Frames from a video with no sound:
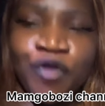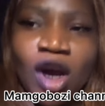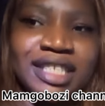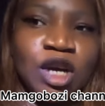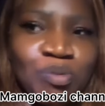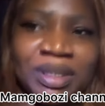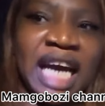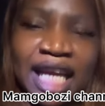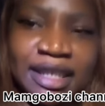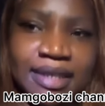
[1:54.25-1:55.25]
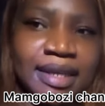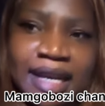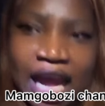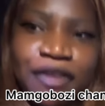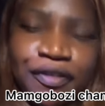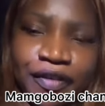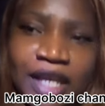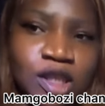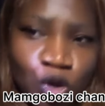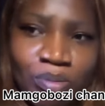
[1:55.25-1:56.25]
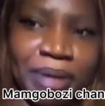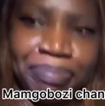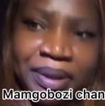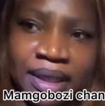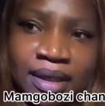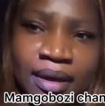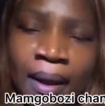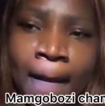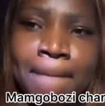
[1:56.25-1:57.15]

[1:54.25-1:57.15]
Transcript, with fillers: of course there will be challenges in life as a human being